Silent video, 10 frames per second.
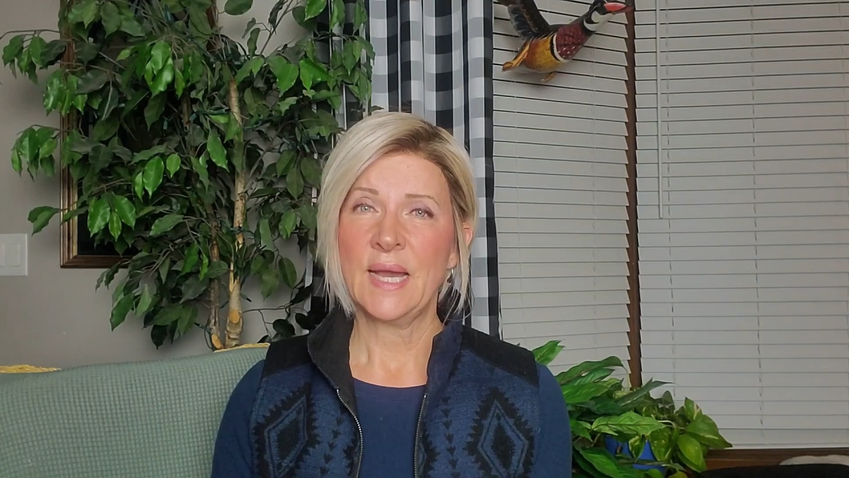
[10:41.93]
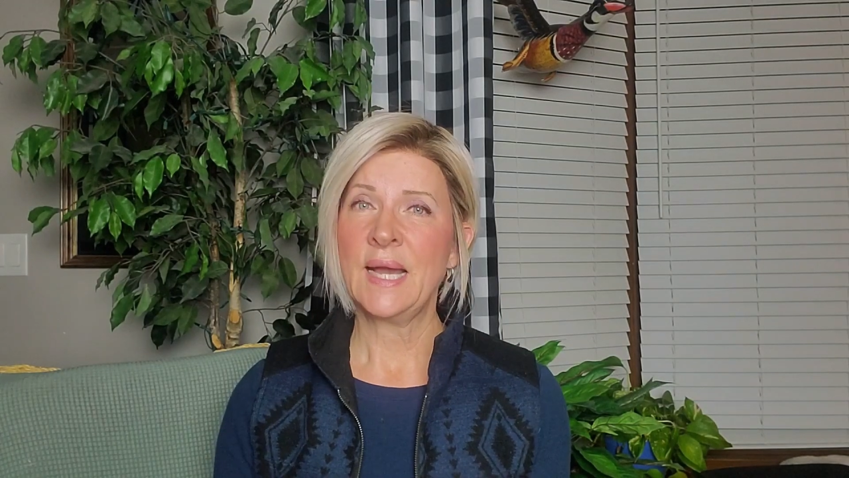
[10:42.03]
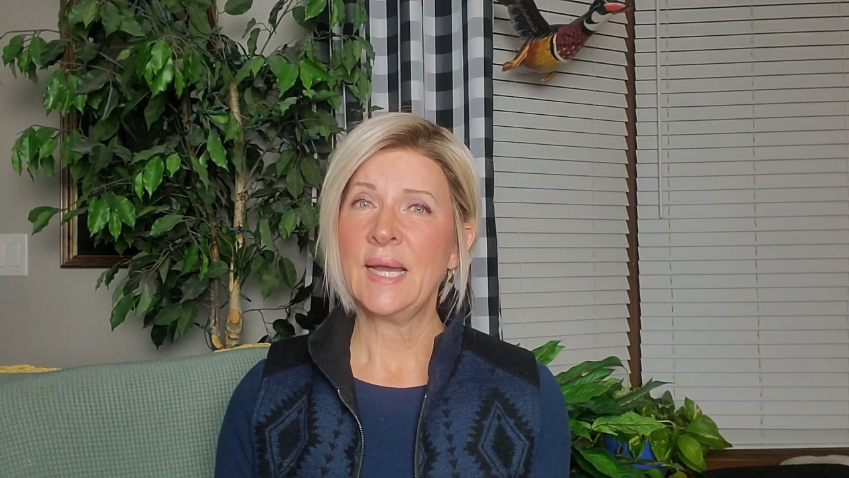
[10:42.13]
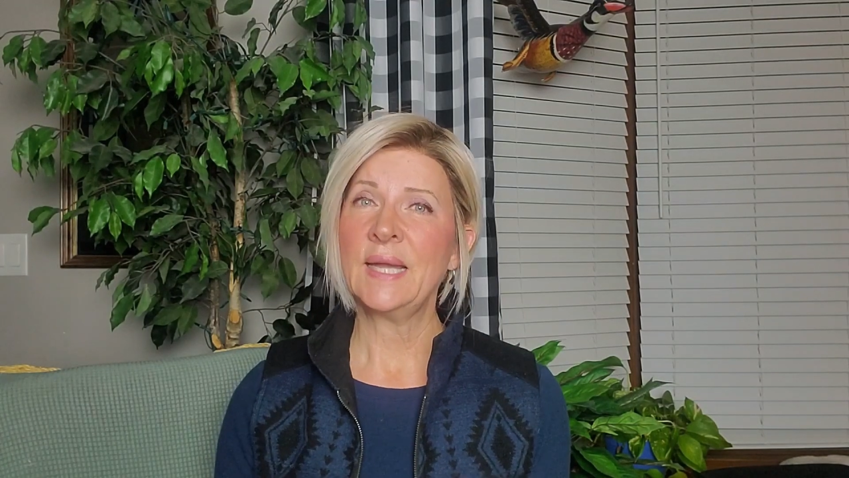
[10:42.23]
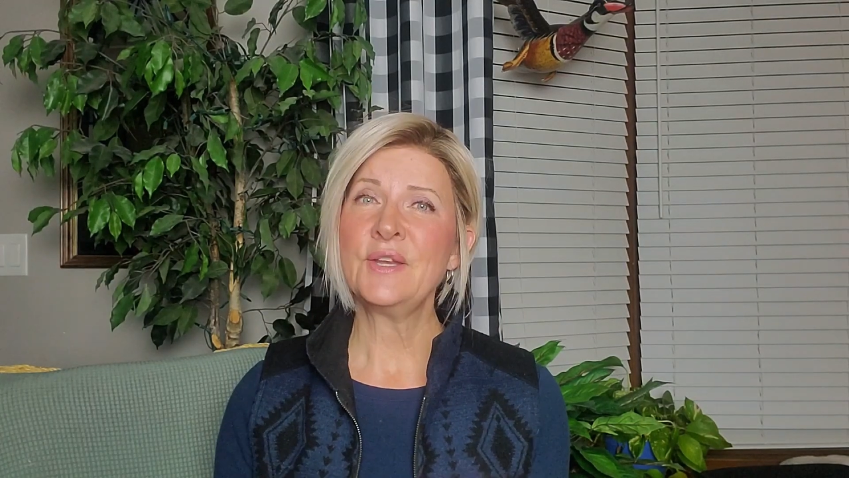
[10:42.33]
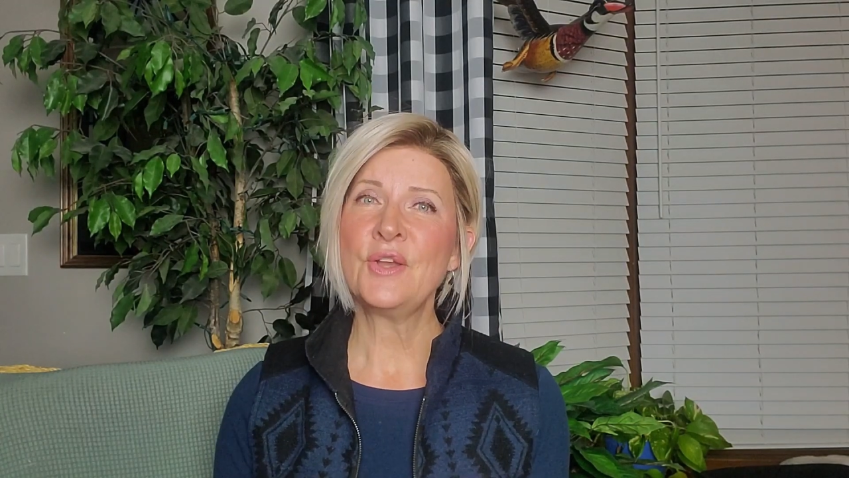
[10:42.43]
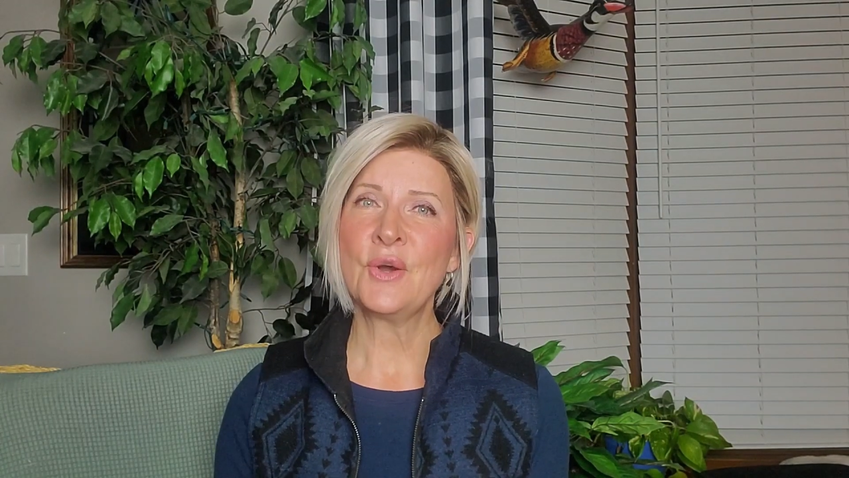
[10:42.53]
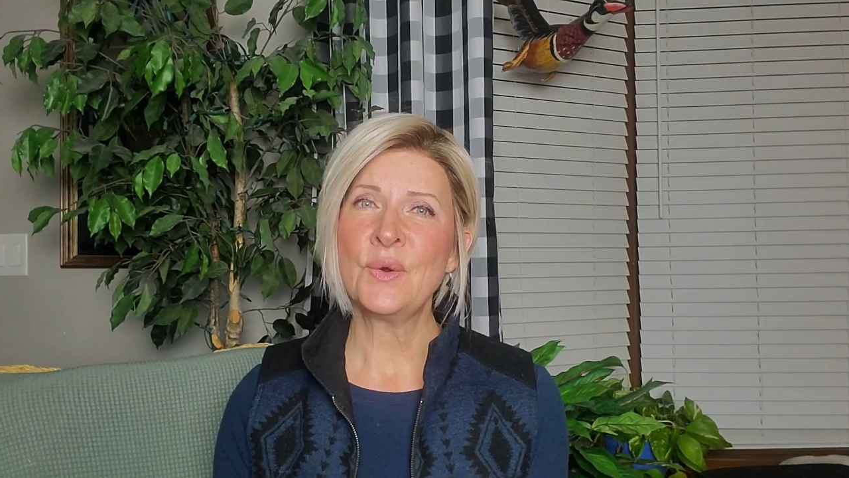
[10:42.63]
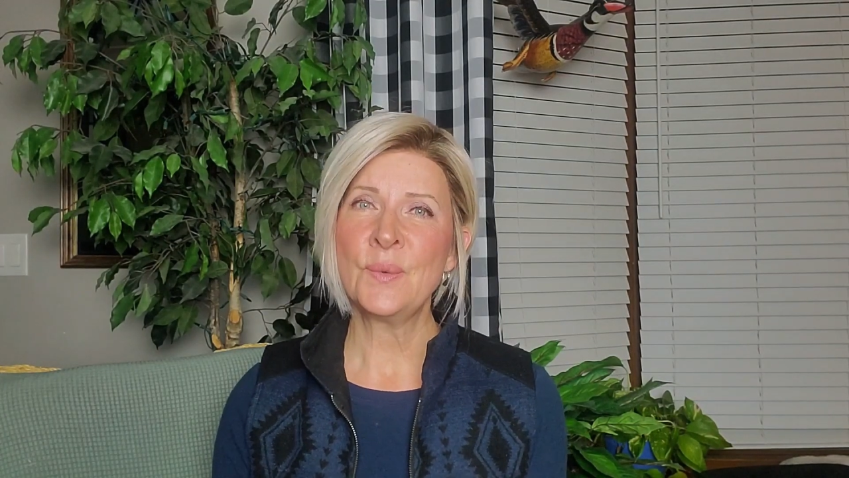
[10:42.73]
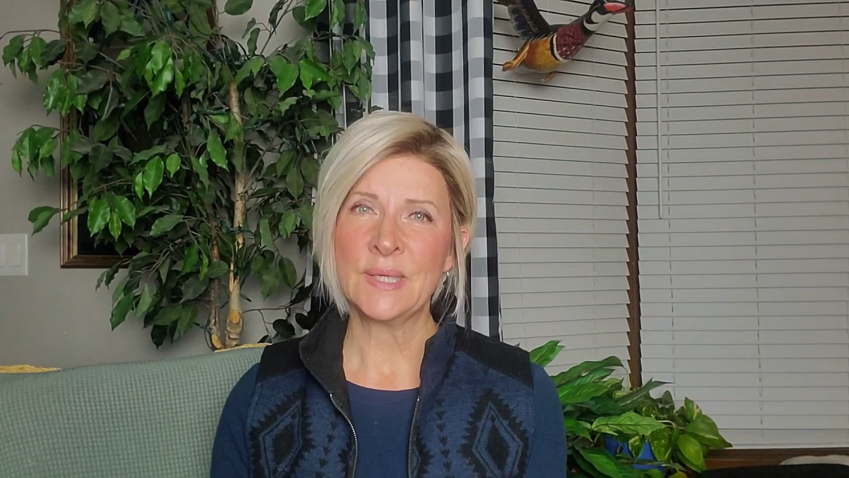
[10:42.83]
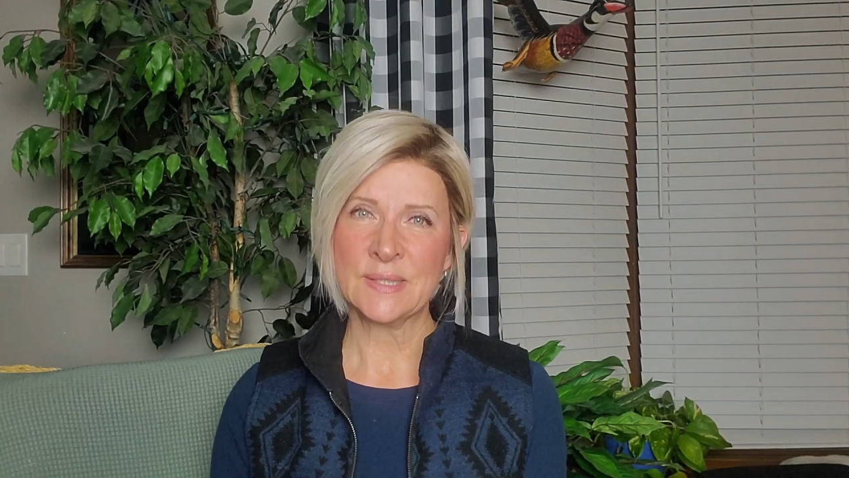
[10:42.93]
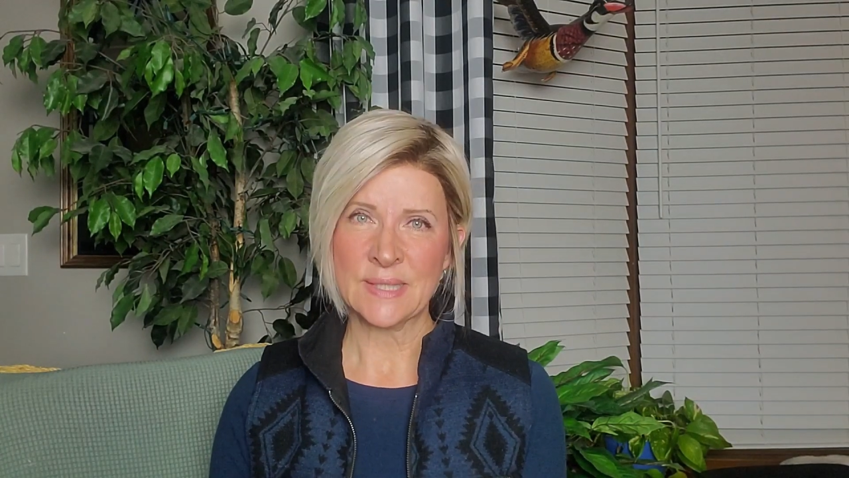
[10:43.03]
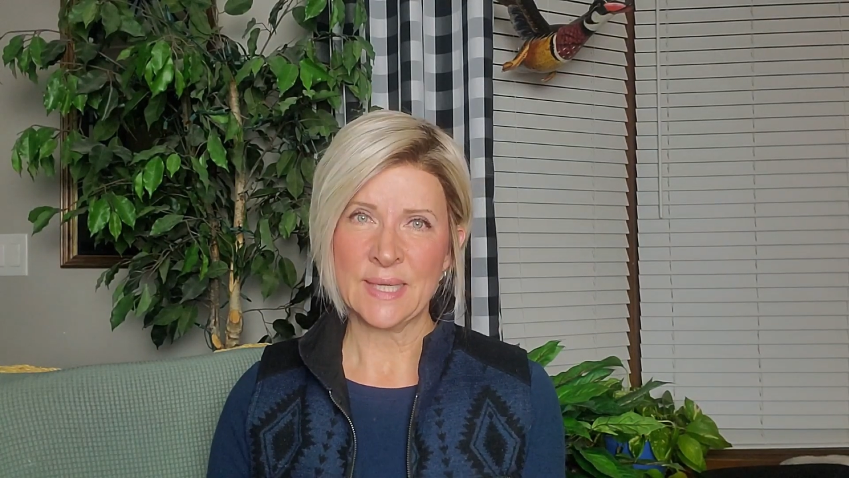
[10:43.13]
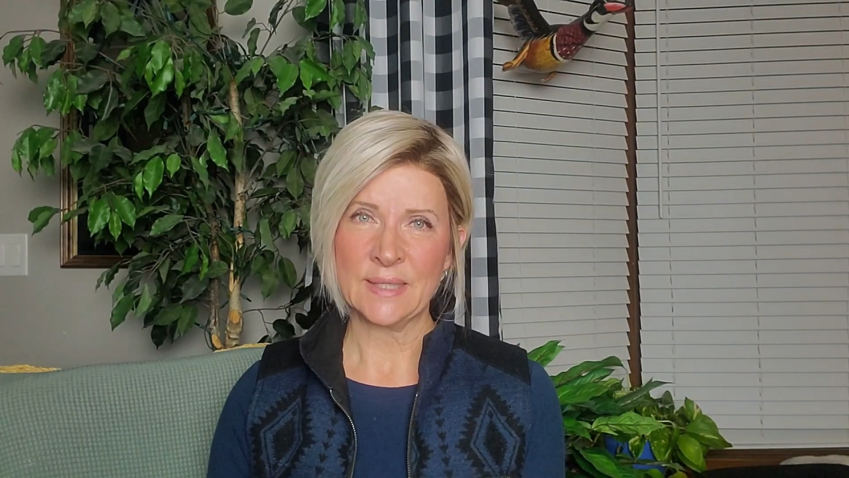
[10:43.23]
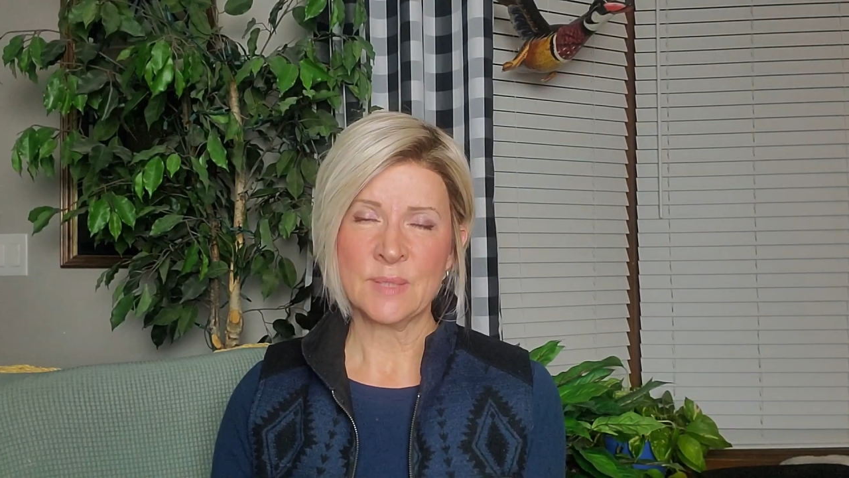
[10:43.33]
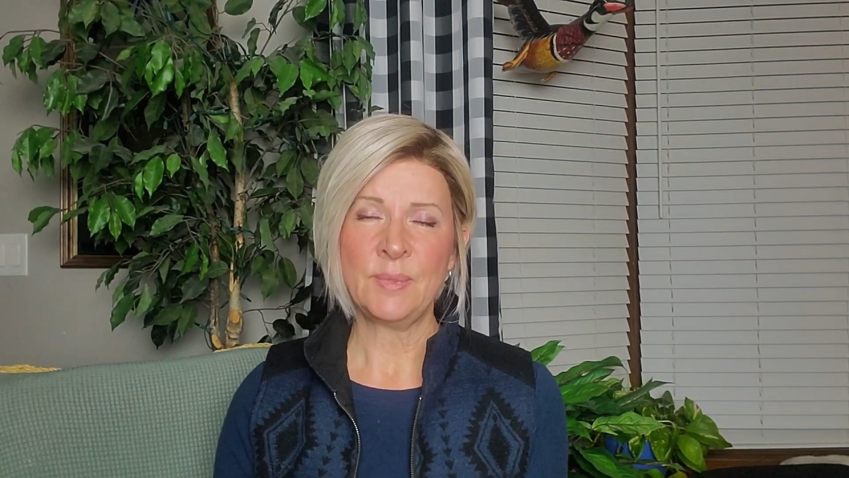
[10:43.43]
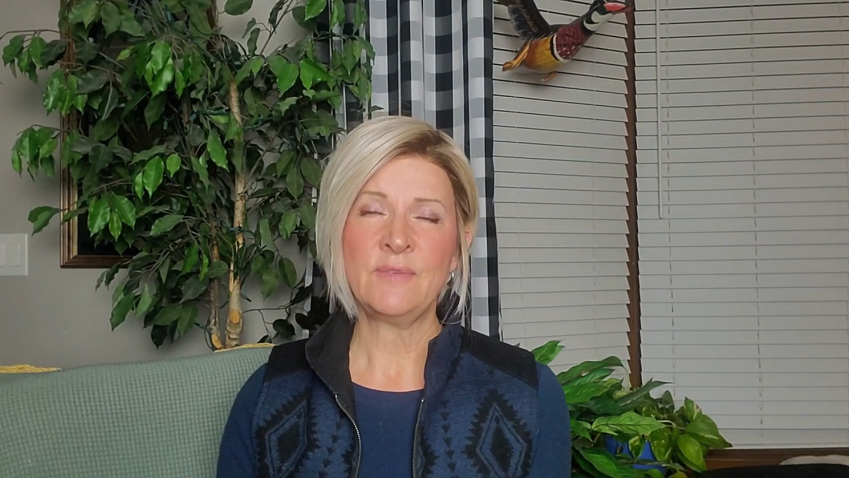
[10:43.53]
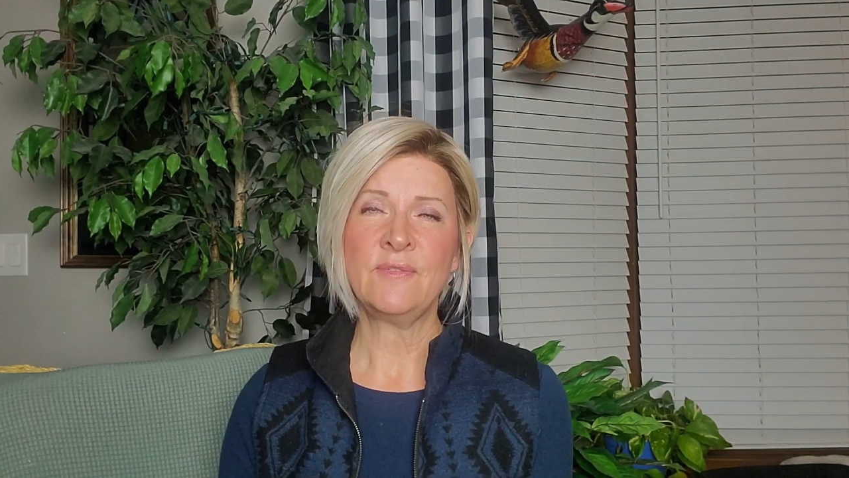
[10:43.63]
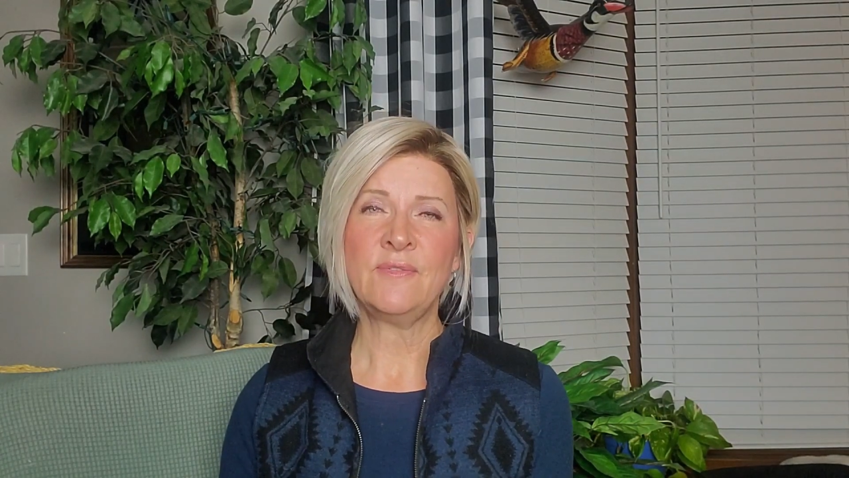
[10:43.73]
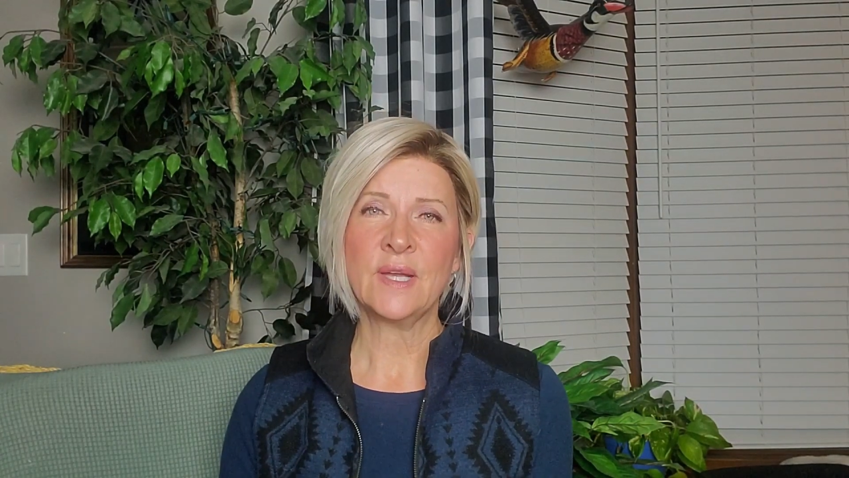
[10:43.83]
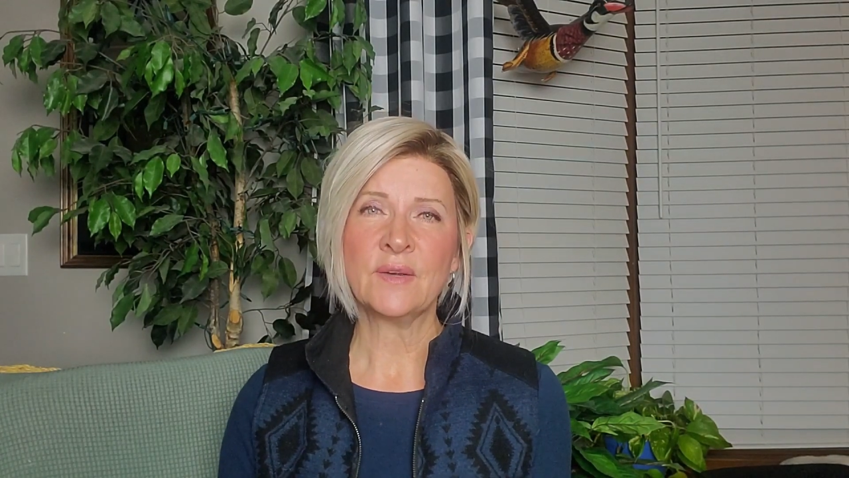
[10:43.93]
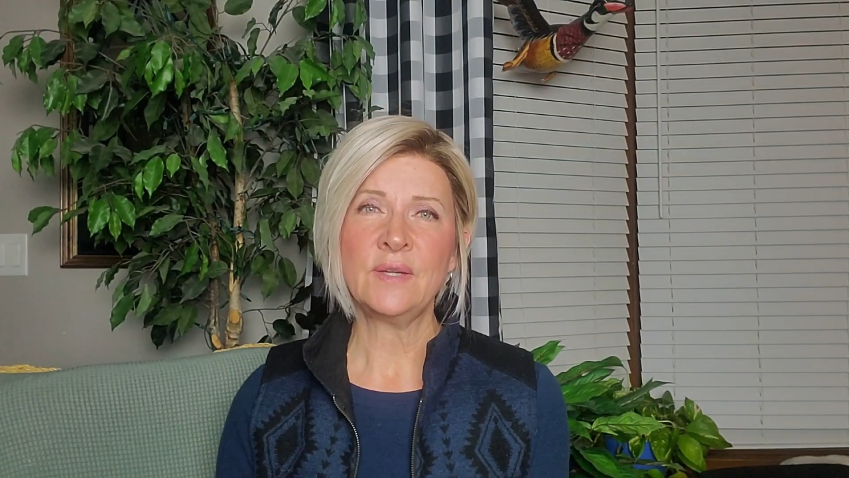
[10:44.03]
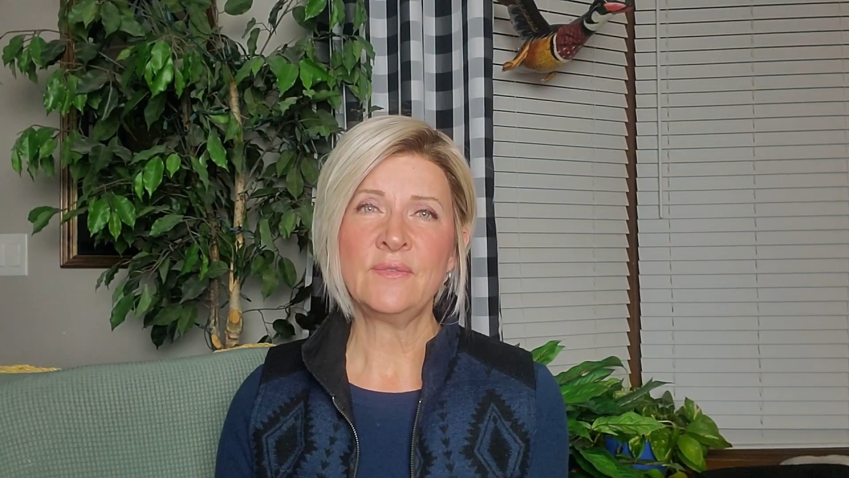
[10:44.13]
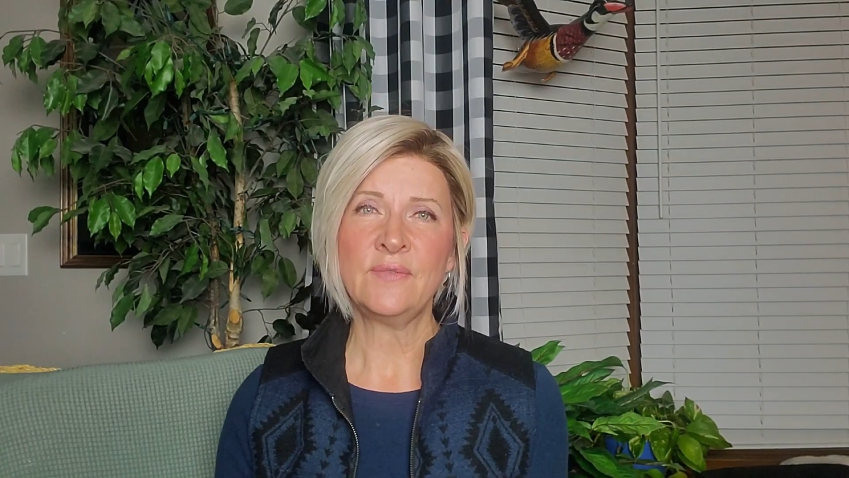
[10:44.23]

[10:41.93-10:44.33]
I know what it's like to be very,